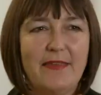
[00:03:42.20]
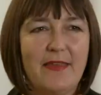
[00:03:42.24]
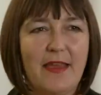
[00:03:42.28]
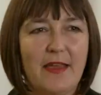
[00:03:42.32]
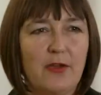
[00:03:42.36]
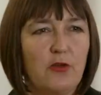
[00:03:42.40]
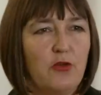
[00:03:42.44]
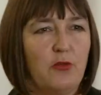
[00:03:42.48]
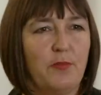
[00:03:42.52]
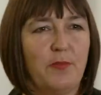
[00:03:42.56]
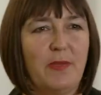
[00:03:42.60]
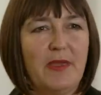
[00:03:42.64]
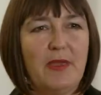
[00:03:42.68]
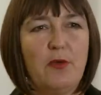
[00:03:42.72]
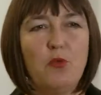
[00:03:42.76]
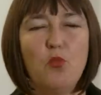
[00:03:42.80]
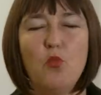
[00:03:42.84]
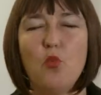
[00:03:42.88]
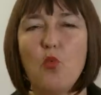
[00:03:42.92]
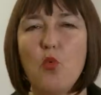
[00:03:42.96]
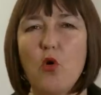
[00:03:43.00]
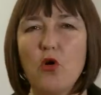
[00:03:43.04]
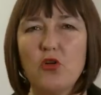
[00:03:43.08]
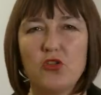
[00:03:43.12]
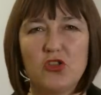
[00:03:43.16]
that could be
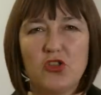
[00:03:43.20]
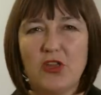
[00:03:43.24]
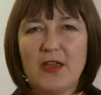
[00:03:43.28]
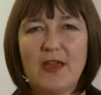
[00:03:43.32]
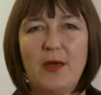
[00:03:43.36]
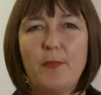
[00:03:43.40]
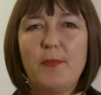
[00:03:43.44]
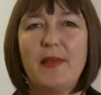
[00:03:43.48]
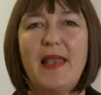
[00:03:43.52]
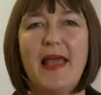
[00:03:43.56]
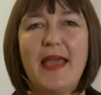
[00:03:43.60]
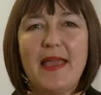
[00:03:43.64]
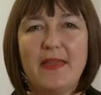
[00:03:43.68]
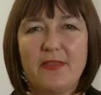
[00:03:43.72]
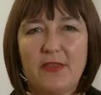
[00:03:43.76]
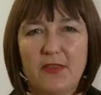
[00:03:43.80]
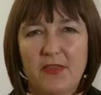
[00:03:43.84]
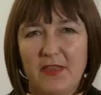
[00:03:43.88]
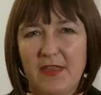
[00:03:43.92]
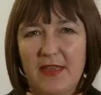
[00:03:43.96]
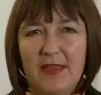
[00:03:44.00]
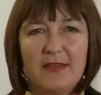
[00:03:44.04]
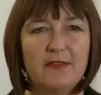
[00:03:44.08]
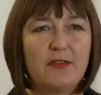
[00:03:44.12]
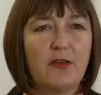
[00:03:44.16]
watching a play at the
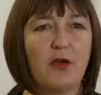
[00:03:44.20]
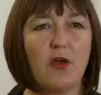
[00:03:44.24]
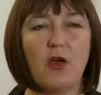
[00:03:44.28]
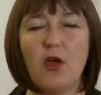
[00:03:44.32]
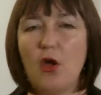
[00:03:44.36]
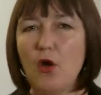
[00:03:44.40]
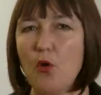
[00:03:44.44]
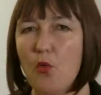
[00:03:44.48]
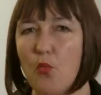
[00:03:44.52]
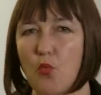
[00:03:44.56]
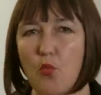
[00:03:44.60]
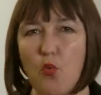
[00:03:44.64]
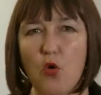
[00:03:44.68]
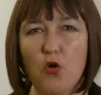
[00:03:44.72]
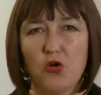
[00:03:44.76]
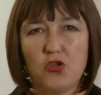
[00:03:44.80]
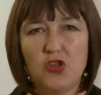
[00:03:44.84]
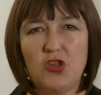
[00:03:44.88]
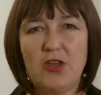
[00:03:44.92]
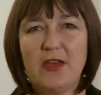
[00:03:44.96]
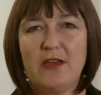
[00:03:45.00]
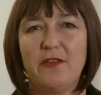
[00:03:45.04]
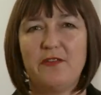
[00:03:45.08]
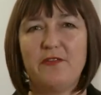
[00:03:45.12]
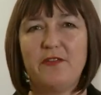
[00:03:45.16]
theatre,
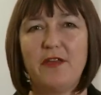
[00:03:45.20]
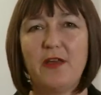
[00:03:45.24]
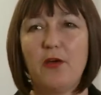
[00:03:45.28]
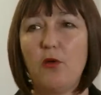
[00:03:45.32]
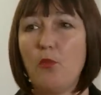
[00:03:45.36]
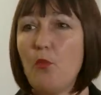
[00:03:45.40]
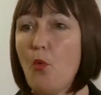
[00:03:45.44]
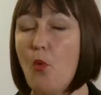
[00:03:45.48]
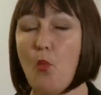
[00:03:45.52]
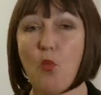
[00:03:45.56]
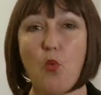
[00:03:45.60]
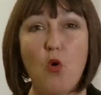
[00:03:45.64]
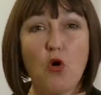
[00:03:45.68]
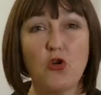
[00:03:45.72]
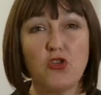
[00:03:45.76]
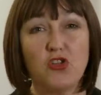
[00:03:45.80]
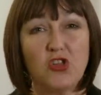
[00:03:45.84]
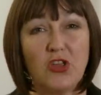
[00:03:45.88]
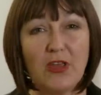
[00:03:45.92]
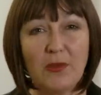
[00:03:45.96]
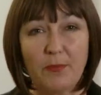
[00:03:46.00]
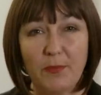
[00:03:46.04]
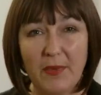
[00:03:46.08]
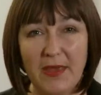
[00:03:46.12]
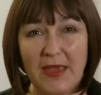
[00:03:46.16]
watching a film,
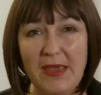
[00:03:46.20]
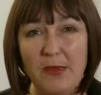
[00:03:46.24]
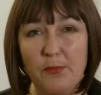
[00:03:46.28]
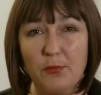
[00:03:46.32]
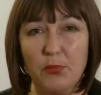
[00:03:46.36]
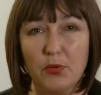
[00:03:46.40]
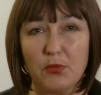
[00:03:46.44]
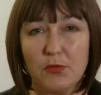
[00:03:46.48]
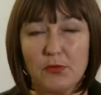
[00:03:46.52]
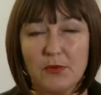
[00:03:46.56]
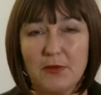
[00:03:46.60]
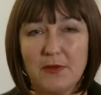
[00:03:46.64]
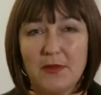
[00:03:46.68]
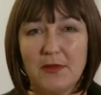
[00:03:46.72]
watching people.